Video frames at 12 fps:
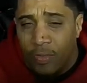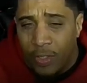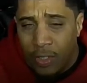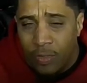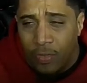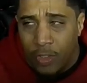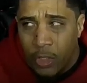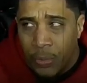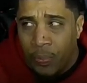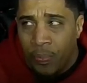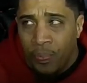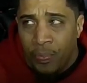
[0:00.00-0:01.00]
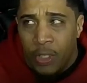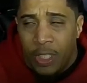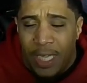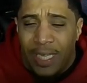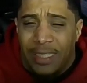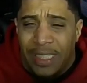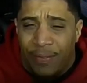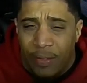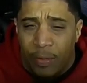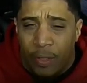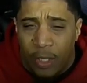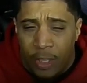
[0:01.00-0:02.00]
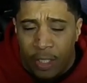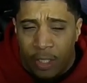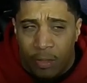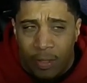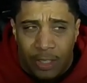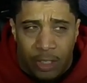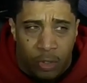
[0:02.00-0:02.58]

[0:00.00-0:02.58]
fun film. And it's definitely worth a theater watch.